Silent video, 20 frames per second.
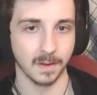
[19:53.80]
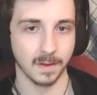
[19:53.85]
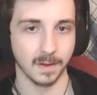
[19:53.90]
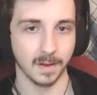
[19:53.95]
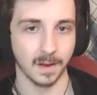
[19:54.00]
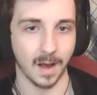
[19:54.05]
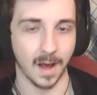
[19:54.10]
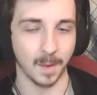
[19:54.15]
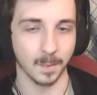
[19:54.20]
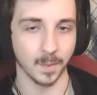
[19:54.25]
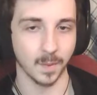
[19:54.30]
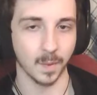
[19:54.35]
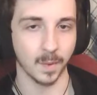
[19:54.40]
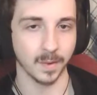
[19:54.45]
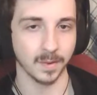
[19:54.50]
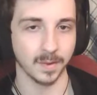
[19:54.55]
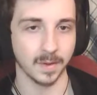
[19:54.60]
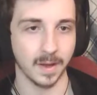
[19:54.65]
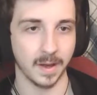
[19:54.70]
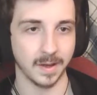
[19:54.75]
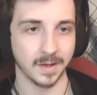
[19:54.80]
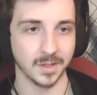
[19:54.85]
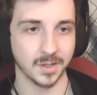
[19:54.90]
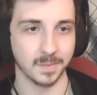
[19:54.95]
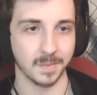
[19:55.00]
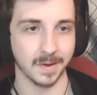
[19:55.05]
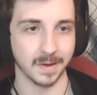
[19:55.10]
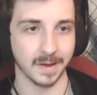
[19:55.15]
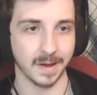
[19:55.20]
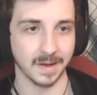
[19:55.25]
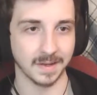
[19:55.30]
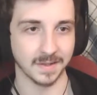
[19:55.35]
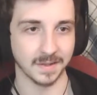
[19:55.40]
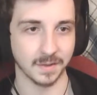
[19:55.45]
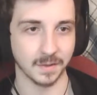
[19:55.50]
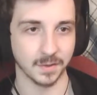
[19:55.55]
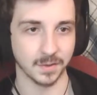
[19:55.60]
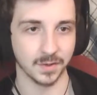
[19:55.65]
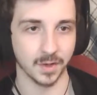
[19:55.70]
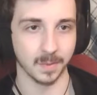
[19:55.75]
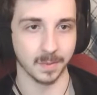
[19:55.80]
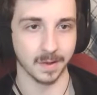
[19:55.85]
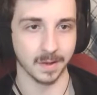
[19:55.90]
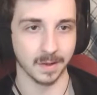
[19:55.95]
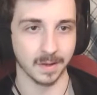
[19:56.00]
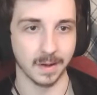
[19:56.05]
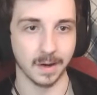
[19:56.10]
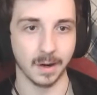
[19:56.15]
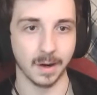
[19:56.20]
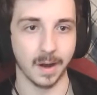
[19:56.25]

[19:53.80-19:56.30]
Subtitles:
I'm going to hedge my guess there's nobody there.